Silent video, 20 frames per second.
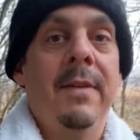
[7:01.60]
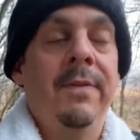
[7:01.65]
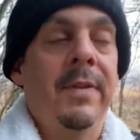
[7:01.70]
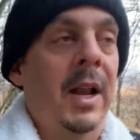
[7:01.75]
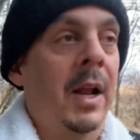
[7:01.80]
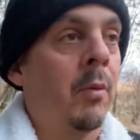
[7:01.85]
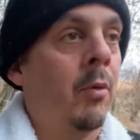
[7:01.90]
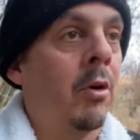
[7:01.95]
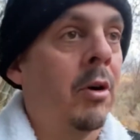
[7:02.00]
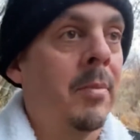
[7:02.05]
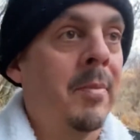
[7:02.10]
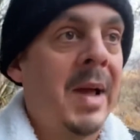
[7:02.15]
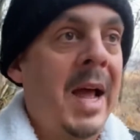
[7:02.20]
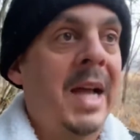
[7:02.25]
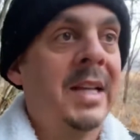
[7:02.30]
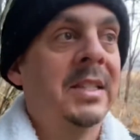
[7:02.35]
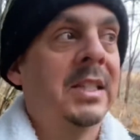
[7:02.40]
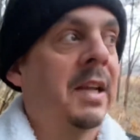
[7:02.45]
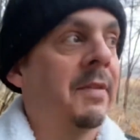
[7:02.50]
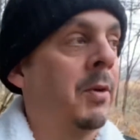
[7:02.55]
and I wore a
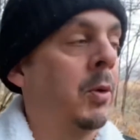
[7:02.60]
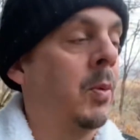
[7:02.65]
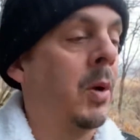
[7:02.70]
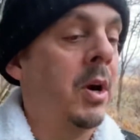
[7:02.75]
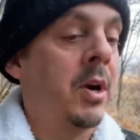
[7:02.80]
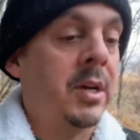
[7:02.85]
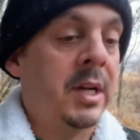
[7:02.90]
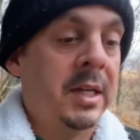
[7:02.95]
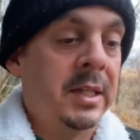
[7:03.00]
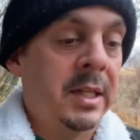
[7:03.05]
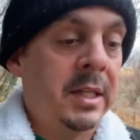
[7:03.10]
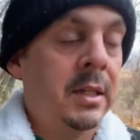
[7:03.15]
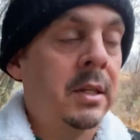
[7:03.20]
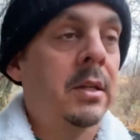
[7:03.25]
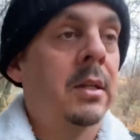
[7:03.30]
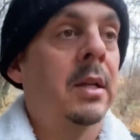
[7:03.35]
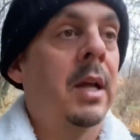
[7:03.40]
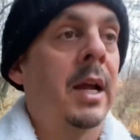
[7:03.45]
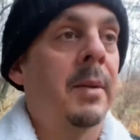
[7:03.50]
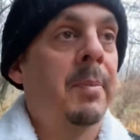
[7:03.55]
mask everywhere and I didn't
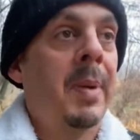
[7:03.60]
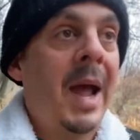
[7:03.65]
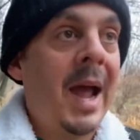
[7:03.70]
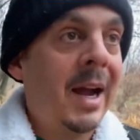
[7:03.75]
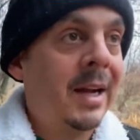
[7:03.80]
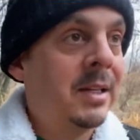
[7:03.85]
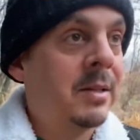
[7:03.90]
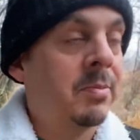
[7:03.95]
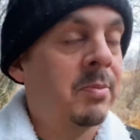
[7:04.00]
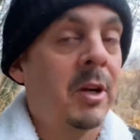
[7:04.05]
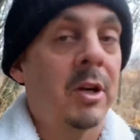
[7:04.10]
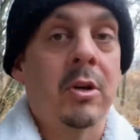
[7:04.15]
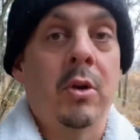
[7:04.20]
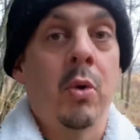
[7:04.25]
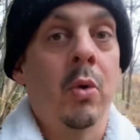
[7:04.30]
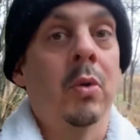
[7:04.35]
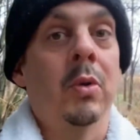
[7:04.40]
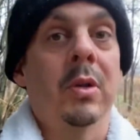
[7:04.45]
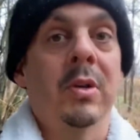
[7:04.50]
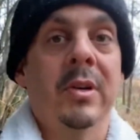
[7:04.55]
I packed a
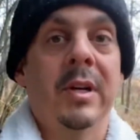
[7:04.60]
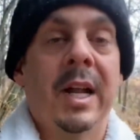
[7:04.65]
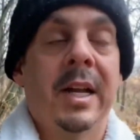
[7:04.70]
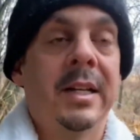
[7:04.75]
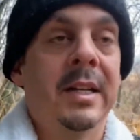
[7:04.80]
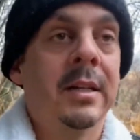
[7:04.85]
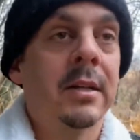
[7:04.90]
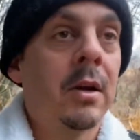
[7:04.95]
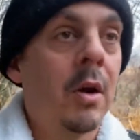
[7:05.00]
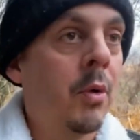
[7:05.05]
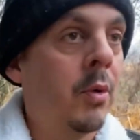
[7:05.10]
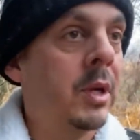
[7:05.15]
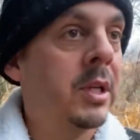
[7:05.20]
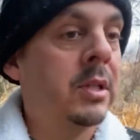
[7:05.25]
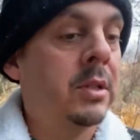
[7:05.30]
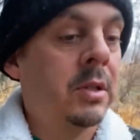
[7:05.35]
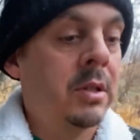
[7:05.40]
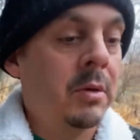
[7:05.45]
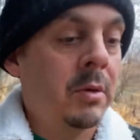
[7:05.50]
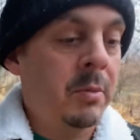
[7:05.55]
cooler and I didn't go
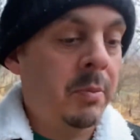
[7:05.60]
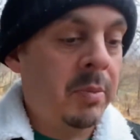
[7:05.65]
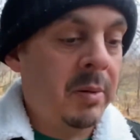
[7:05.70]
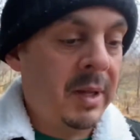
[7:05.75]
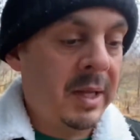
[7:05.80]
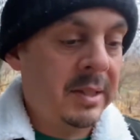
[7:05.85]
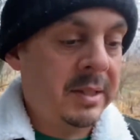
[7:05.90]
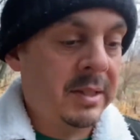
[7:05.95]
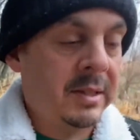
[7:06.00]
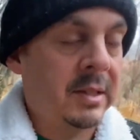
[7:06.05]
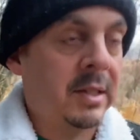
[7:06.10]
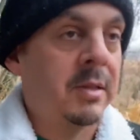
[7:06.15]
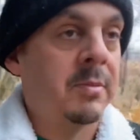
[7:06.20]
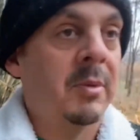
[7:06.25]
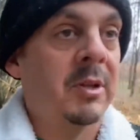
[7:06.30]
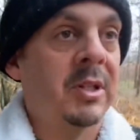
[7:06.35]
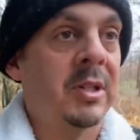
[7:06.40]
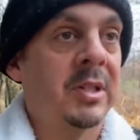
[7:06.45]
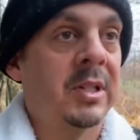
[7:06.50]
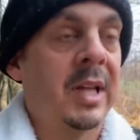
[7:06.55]
into places as
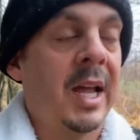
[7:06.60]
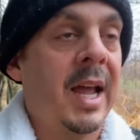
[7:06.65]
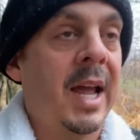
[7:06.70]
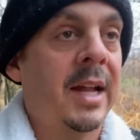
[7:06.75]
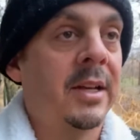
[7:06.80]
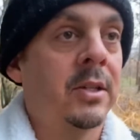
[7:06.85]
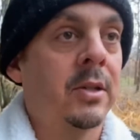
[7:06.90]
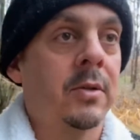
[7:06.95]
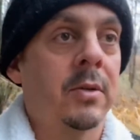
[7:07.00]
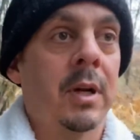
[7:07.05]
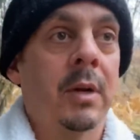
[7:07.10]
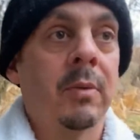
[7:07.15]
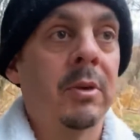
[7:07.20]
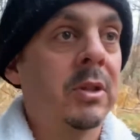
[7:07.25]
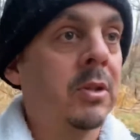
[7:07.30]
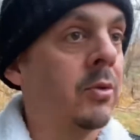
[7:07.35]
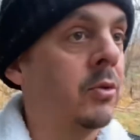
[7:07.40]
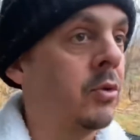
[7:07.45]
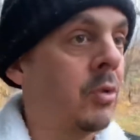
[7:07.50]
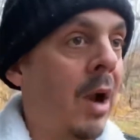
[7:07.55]
much as I had to and I went
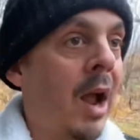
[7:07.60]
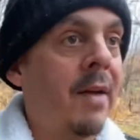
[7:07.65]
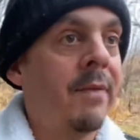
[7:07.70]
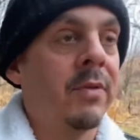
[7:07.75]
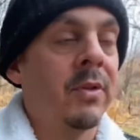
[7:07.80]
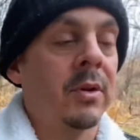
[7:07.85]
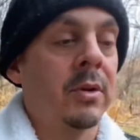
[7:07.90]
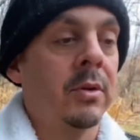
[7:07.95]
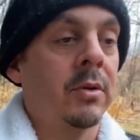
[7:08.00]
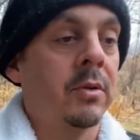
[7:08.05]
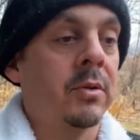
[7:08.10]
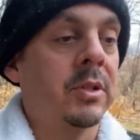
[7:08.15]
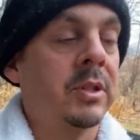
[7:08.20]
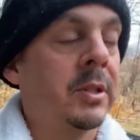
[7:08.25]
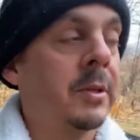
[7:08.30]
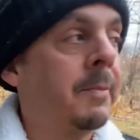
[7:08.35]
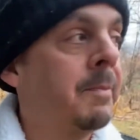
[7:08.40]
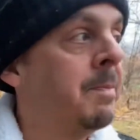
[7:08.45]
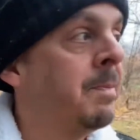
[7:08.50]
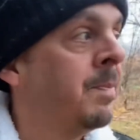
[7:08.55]
through drive-throughs.
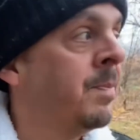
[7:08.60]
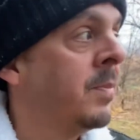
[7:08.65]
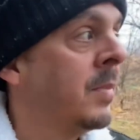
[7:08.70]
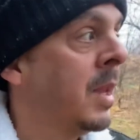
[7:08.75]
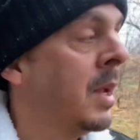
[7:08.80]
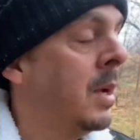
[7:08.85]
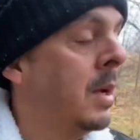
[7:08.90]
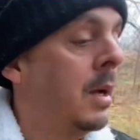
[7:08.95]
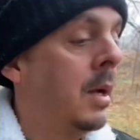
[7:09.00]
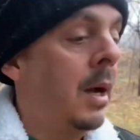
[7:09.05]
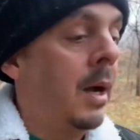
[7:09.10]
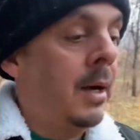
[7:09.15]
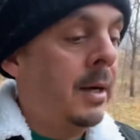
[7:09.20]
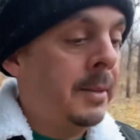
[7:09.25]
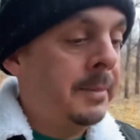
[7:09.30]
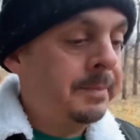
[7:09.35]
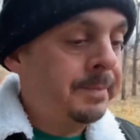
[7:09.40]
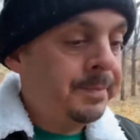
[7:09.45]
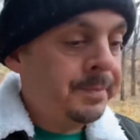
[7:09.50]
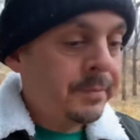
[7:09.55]

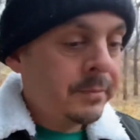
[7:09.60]
Um,